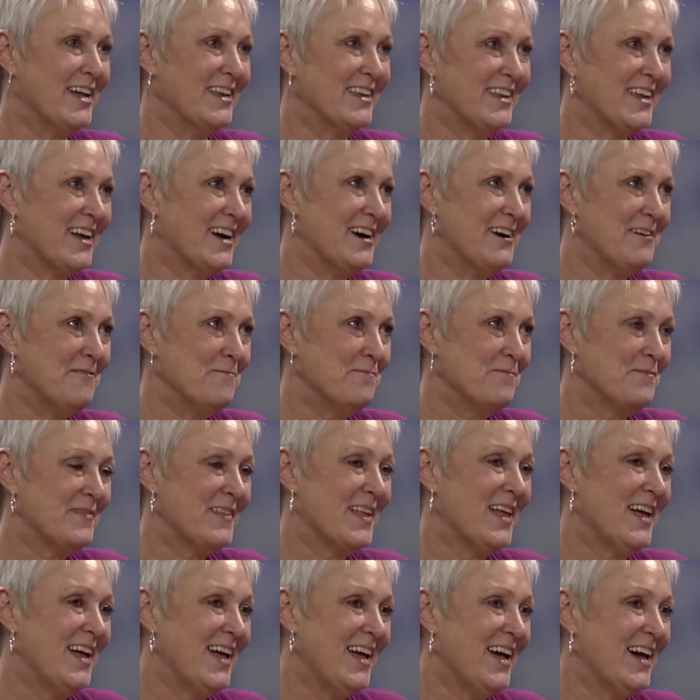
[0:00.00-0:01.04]
and, um,
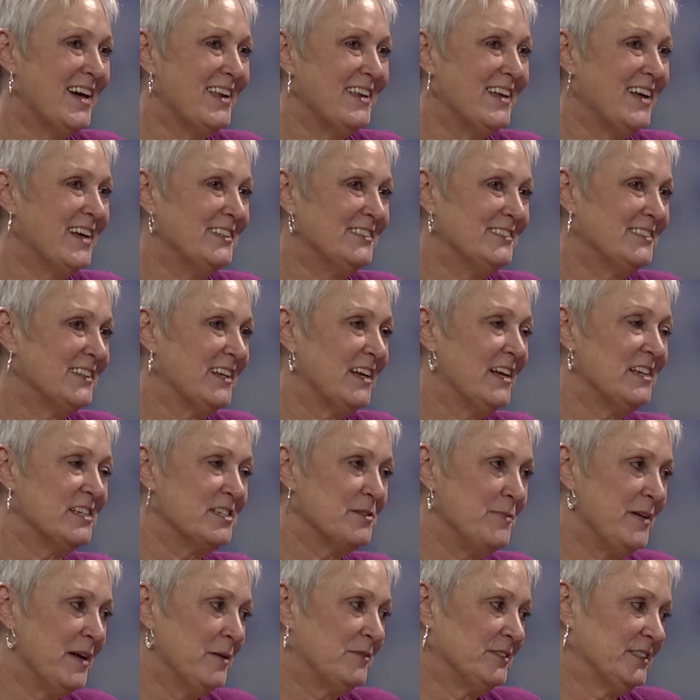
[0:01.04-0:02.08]
and, and, and
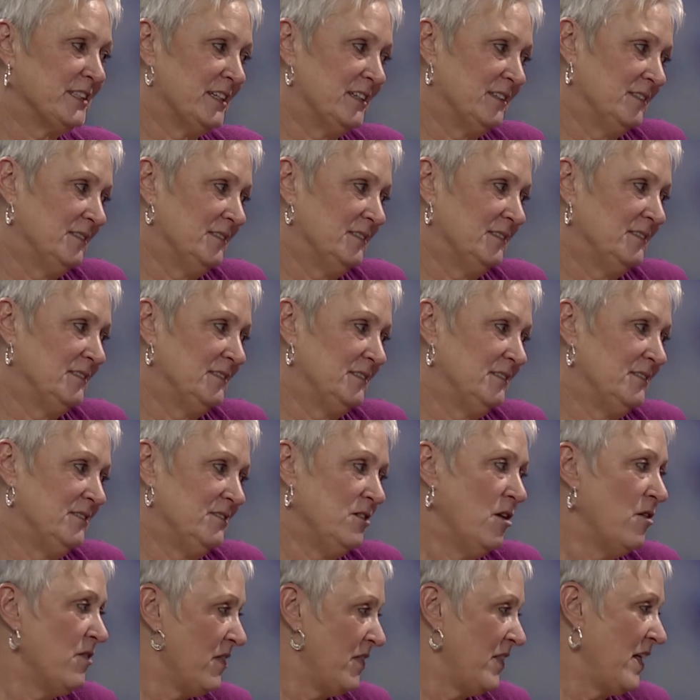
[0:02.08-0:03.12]
to be able to
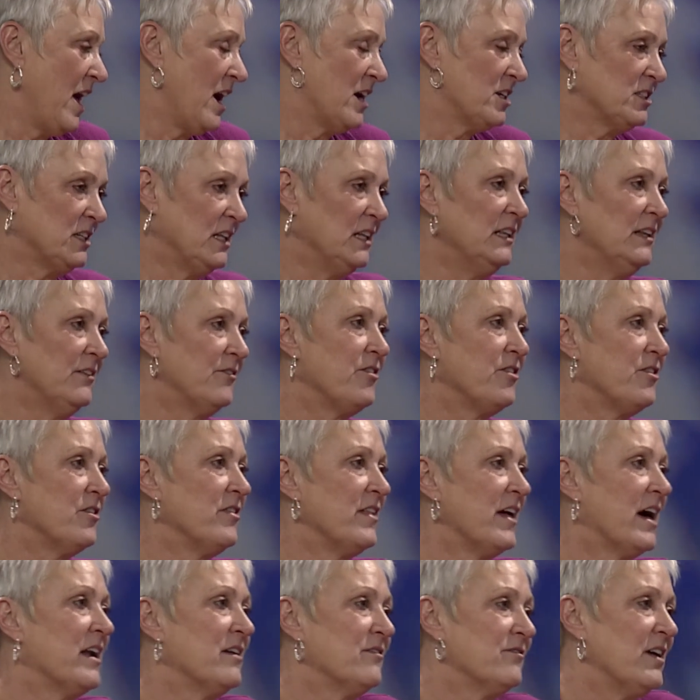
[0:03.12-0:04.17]
know that they actually lived mm-hmm. through
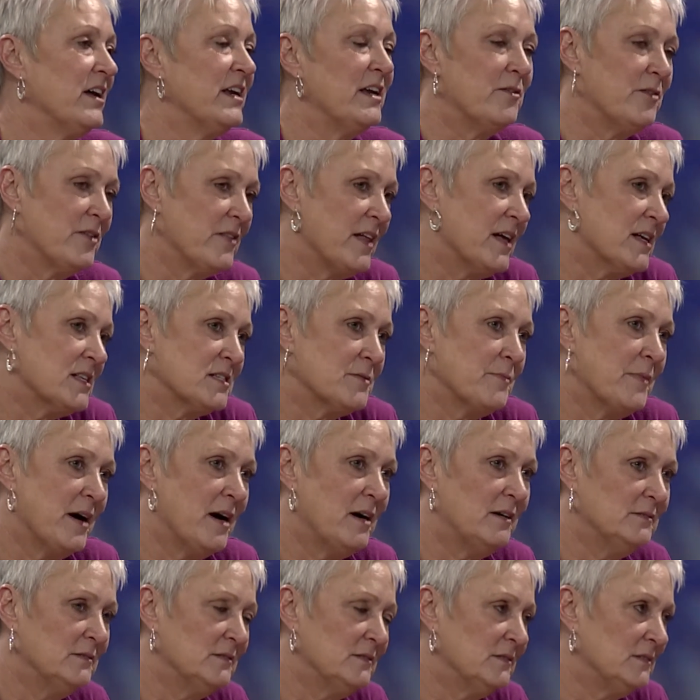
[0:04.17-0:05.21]
that and find yeah. out what that's
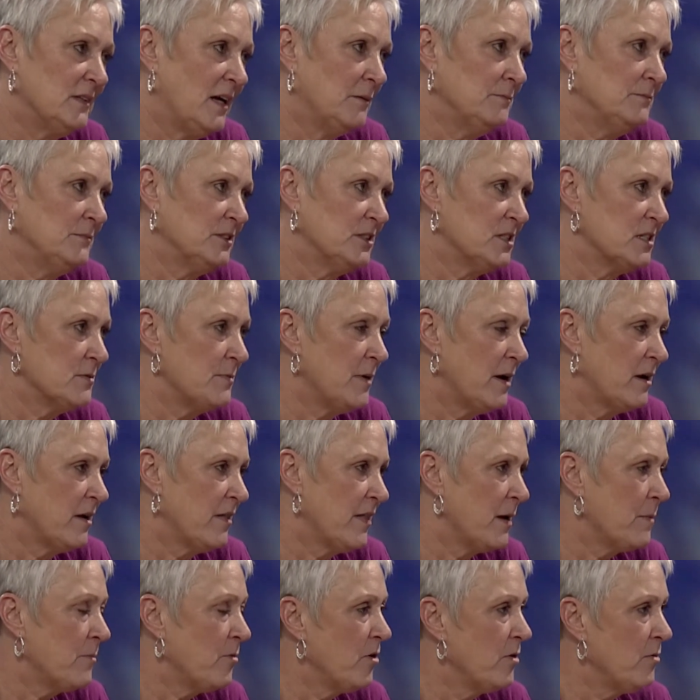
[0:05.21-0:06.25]
about. I'm just about at
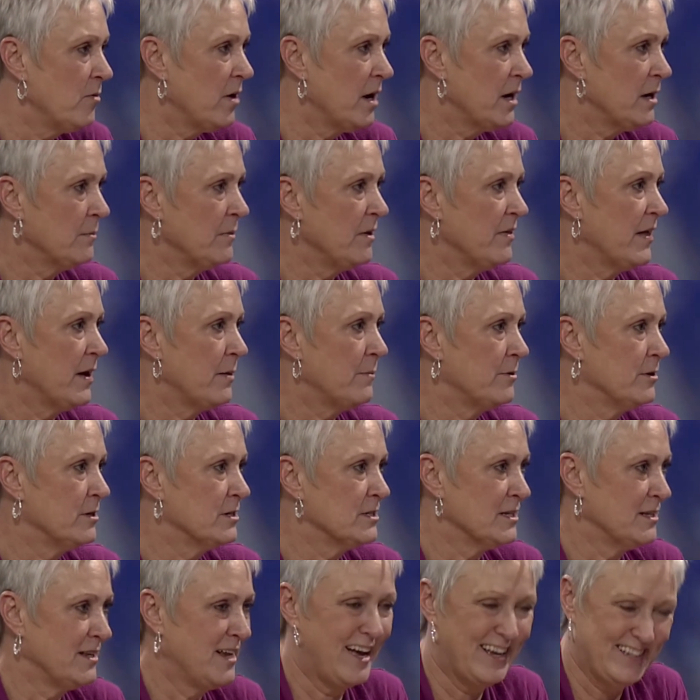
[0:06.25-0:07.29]
that point where I can be that
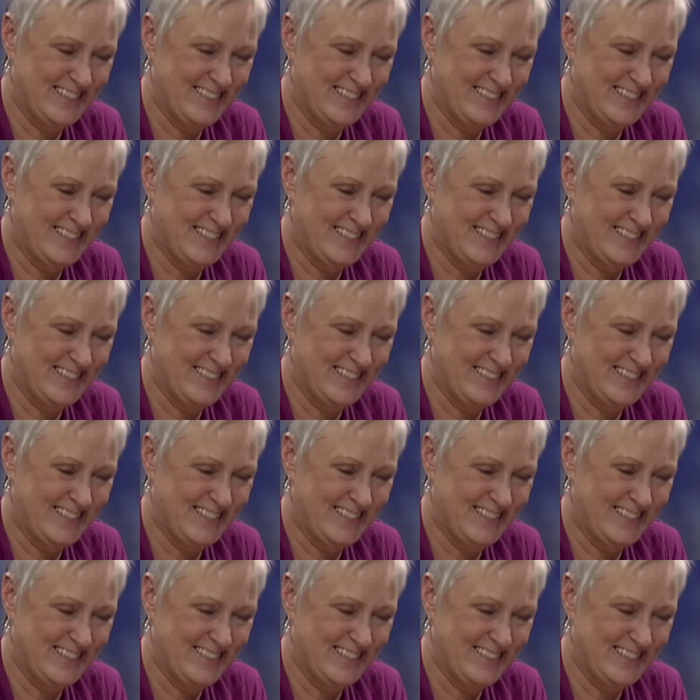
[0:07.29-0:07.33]
person.